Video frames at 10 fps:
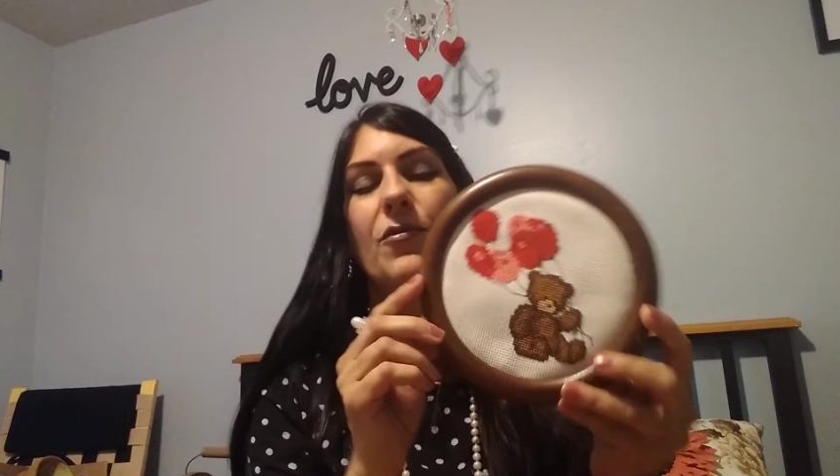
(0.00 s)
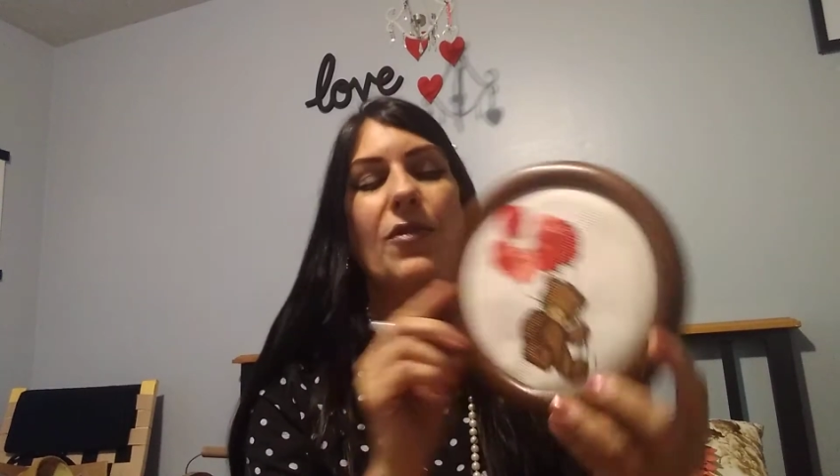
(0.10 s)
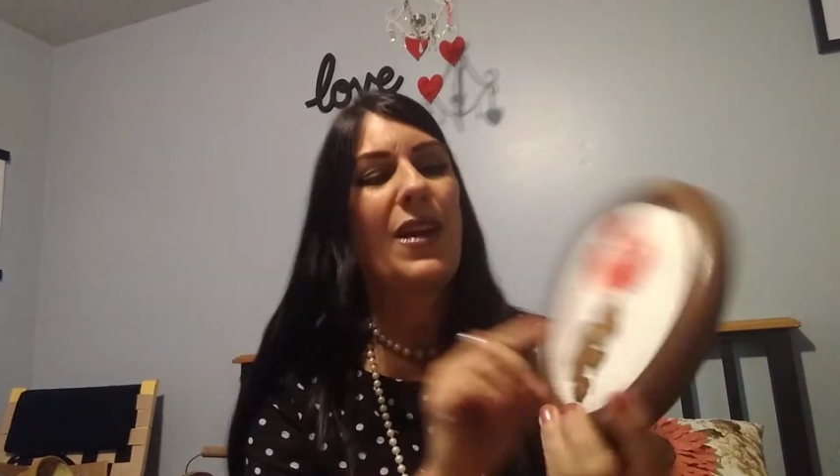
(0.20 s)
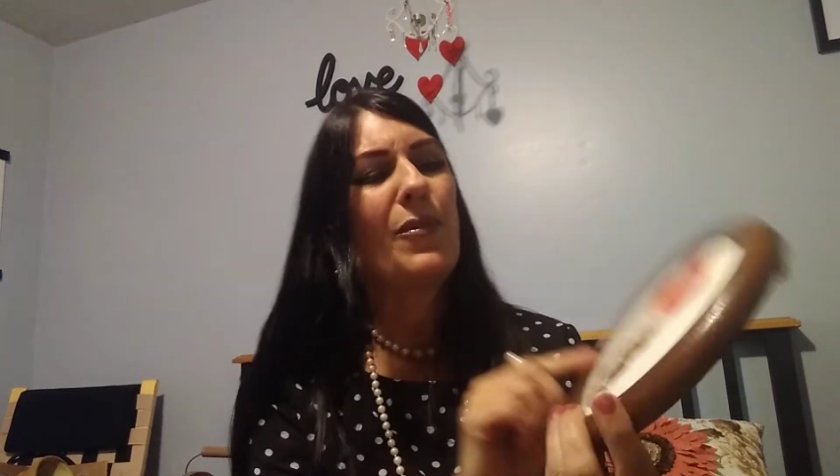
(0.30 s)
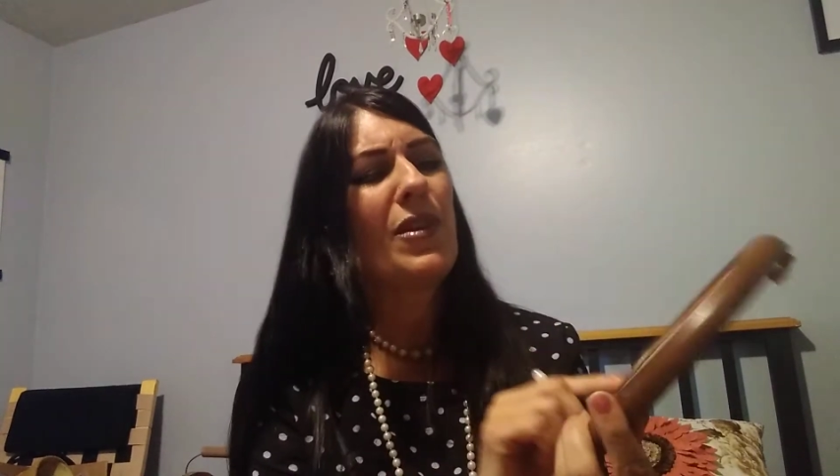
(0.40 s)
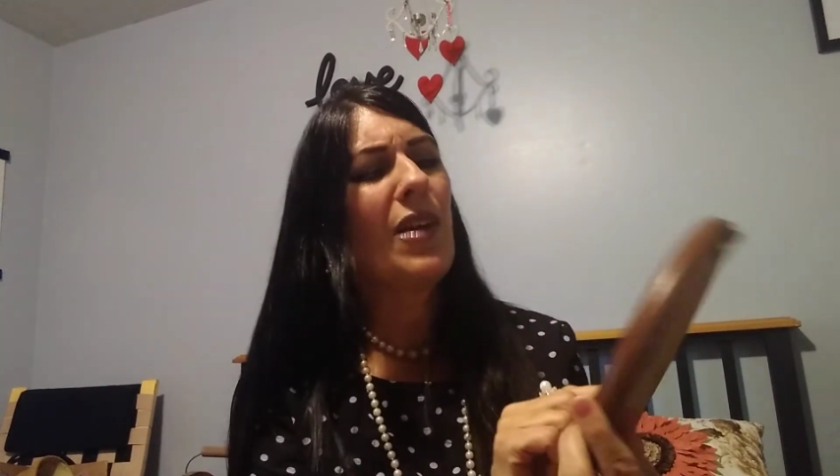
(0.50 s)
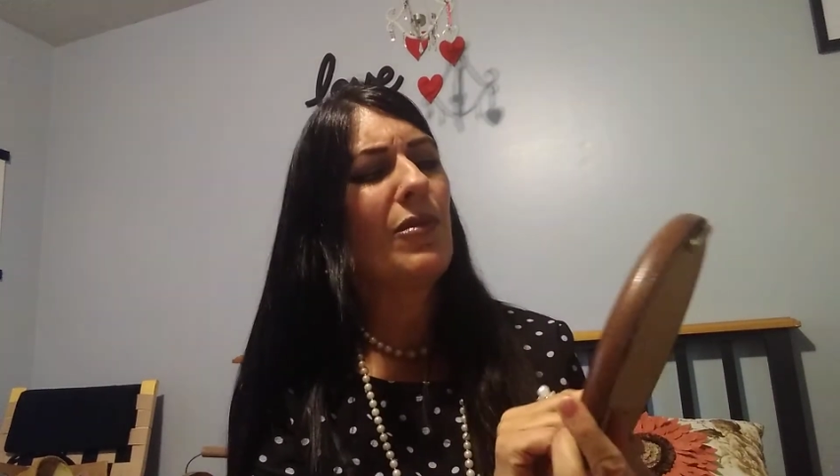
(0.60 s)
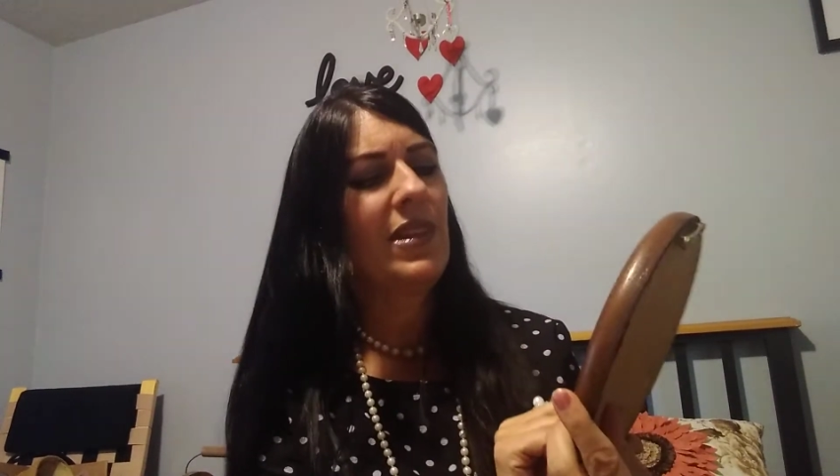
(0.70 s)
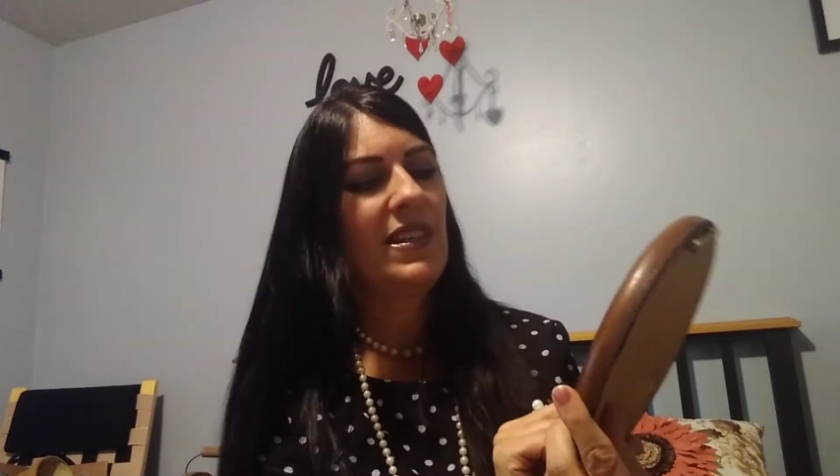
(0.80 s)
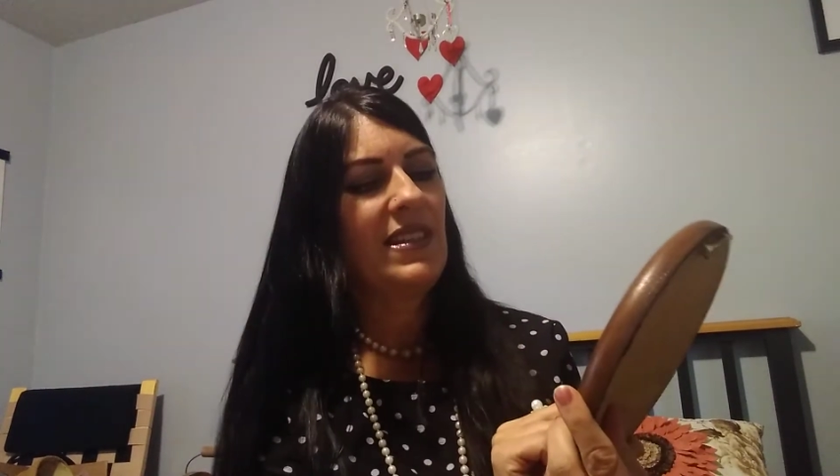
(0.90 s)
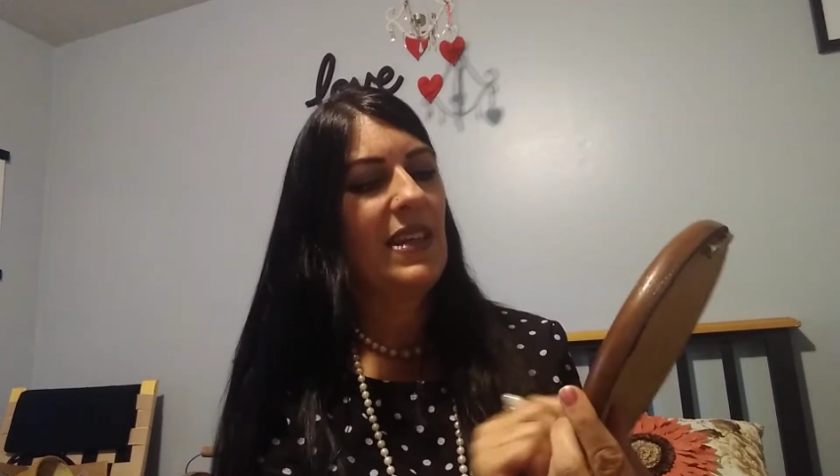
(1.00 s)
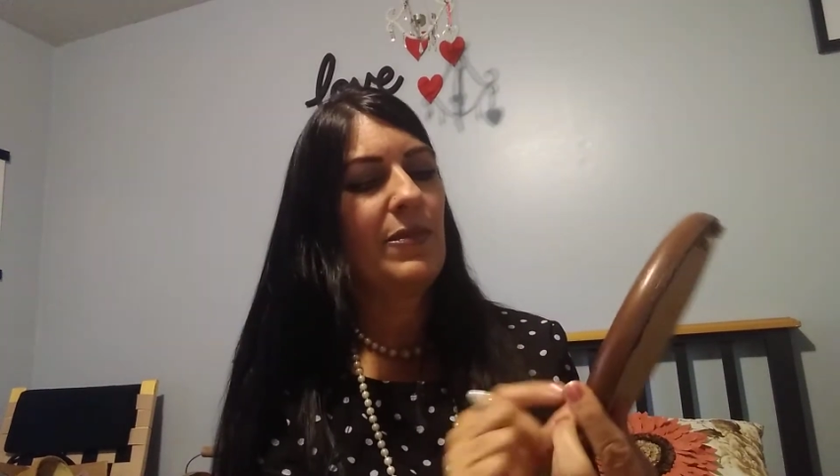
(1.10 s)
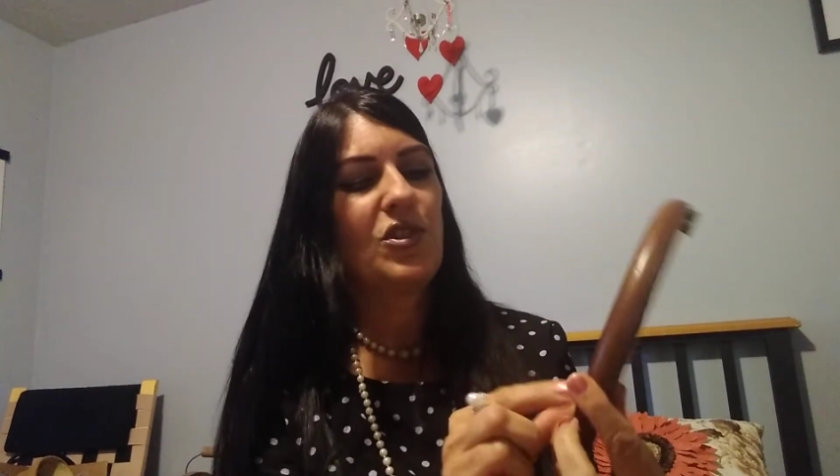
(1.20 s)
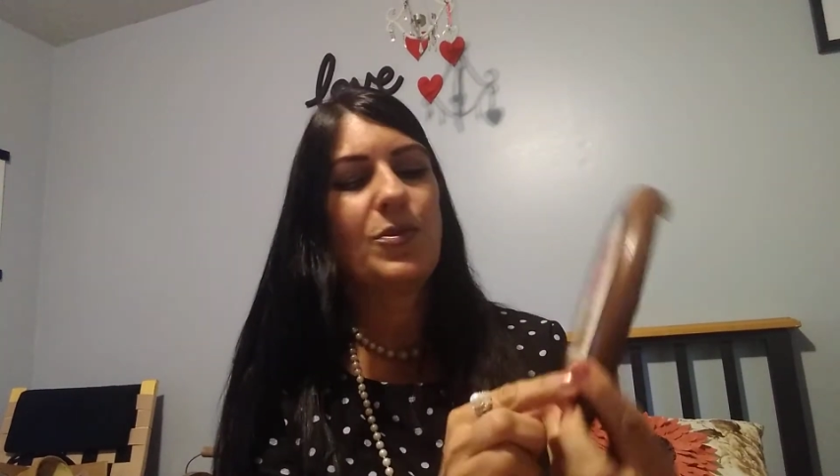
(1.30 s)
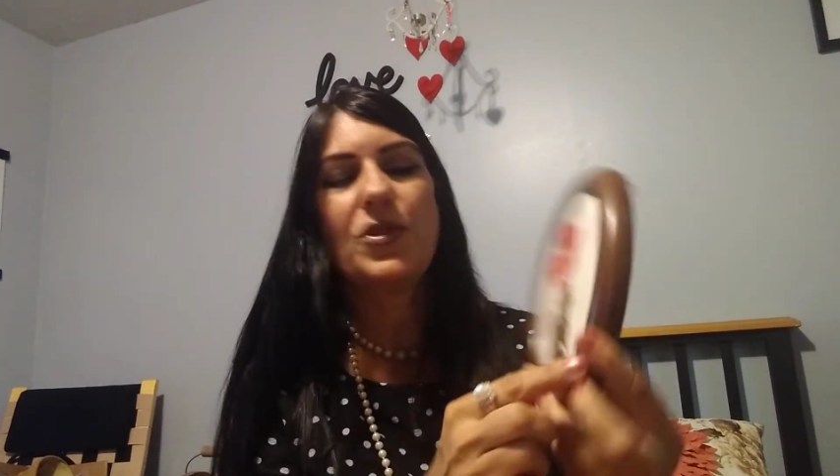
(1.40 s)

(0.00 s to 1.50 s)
frame, or not really damage,